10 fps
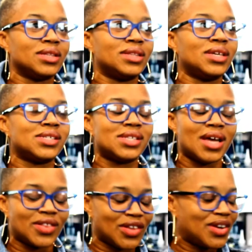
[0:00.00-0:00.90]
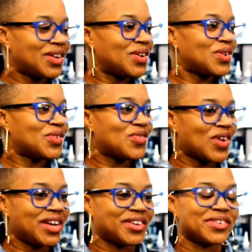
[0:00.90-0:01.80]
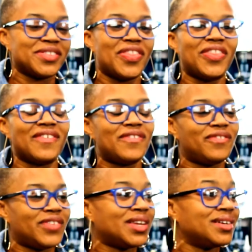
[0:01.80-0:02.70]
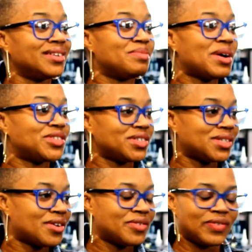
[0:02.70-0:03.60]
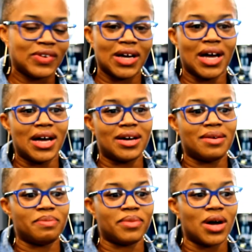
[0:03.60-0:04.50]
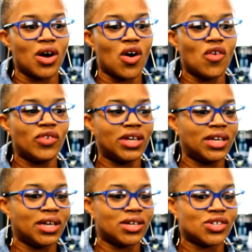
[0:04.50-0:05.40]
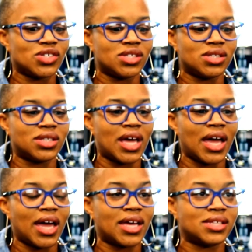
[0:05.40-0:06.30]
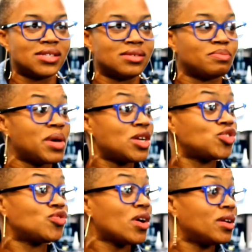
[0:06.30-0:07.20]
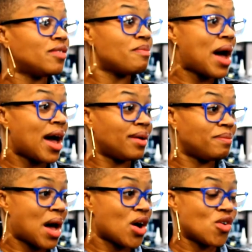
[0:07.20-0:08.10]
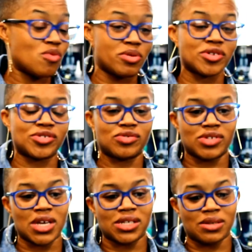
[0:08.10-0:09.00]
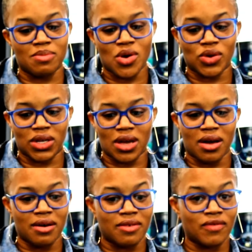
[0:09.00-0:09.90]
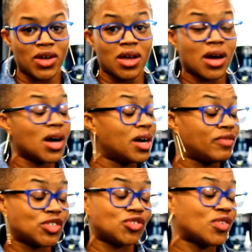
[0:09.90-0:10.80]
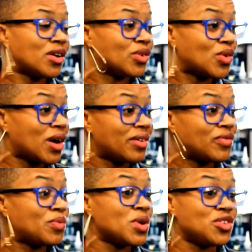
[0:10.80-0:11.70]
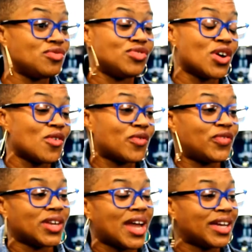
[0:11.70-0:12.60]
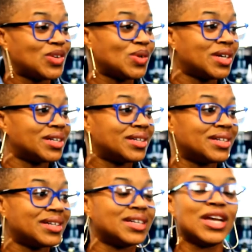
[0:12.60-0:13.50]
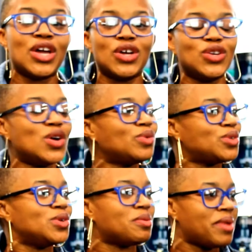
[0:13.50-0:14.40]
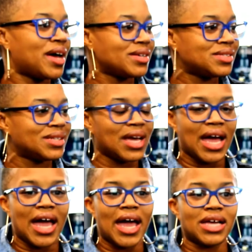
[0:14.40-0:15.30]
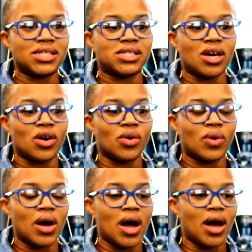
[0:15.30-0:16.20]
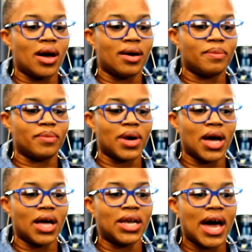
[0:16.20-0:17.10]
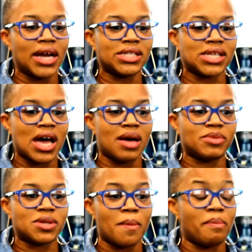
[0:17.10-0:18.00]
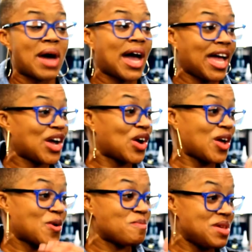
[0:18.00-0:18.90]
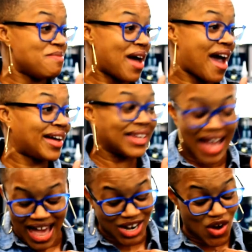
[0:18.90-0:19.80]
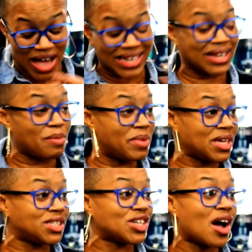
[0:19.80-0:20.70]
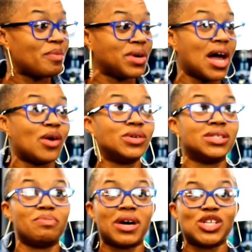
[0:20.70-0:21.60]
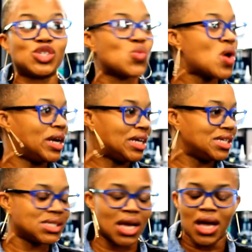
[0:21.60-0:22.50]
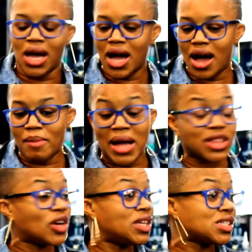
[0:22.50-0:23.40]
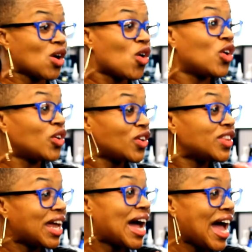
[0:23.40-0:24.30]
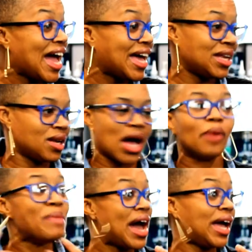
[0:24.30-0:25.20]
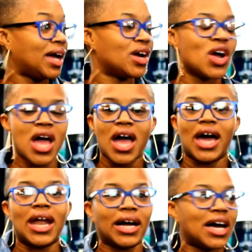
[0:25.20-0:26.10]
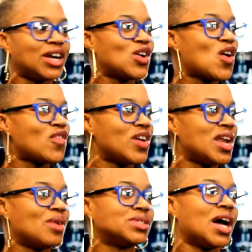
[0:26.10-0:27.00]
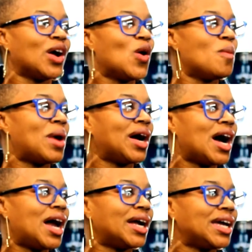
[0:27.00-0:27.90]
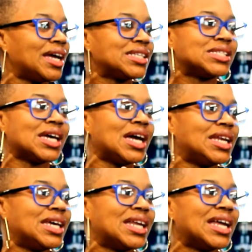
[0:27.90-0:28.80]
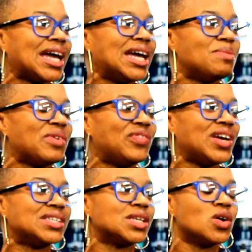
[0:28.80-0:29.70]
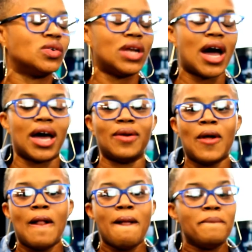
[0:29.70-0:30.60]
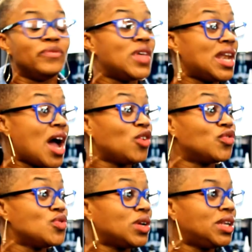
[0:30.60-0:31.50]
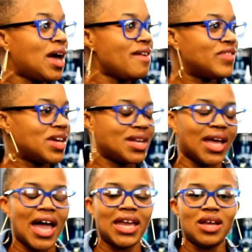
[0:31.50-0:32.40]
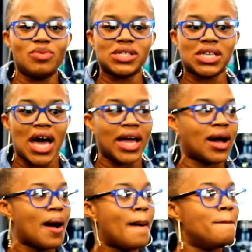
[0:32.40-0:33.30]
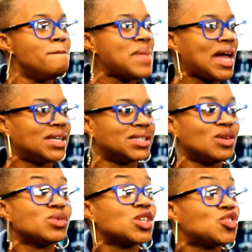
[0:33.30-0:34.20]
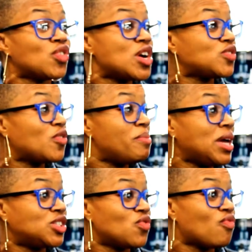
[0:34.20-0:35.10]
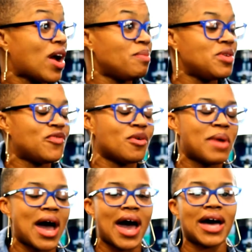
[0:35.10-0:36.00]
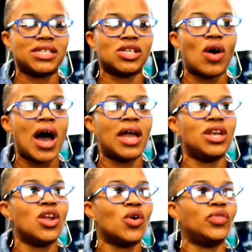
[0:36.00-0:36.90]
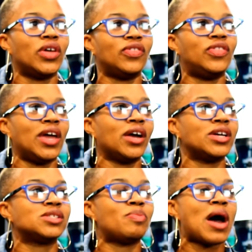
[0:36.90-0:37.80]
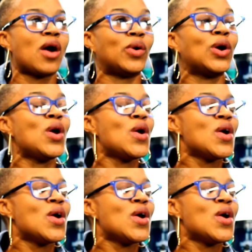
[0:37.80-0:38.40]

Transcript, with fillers: Like, There's nothing greater than feeling good about yourself. Um, over the years, that has been a struggle of mine, my own personal testimony mm-hmm. of of a struggle of when you don't feel like you look good, you don't do your best, mm-hmm. and so. Um, a lot of times my hair held me back. I know I did a big chop when I was in my 20s. Um, I thought that's all that I had my hair and I cut it off and I was like, oh my God, I can't stand it. I hated my face the whole night." Okay. Then I grew to love it and it was like amazing. It was a transformation right before my eyes. So I know that there is power